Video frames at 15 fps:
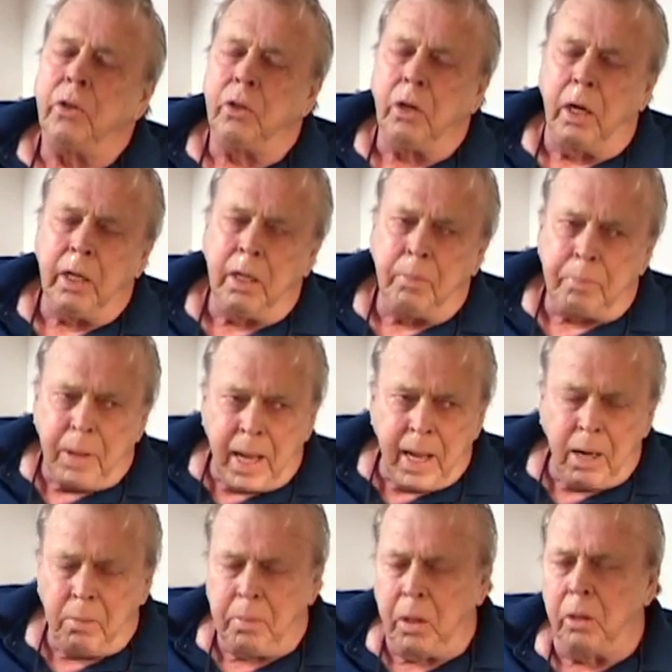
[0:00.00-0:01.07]
started the
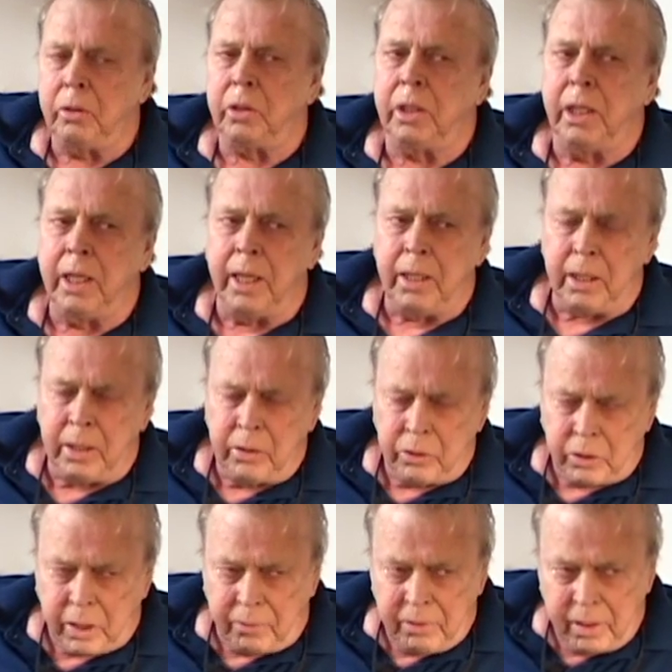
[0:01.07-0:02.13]
paddle boats in
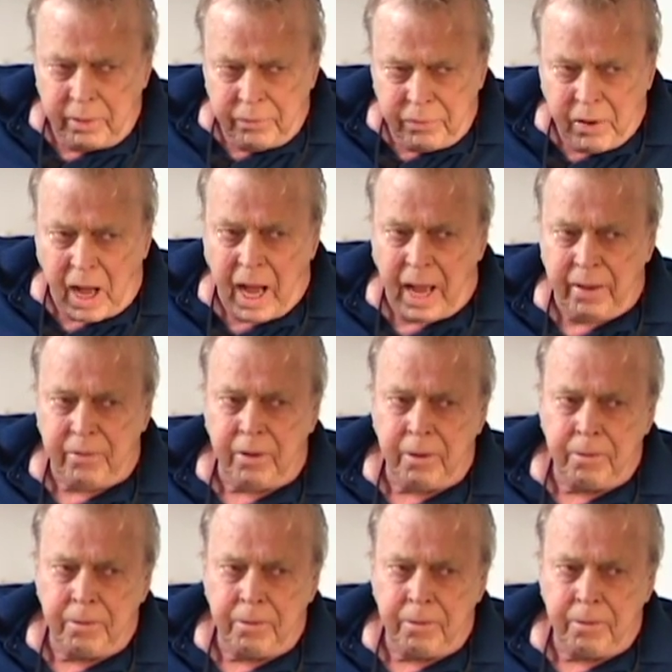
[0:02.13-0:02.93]
1975.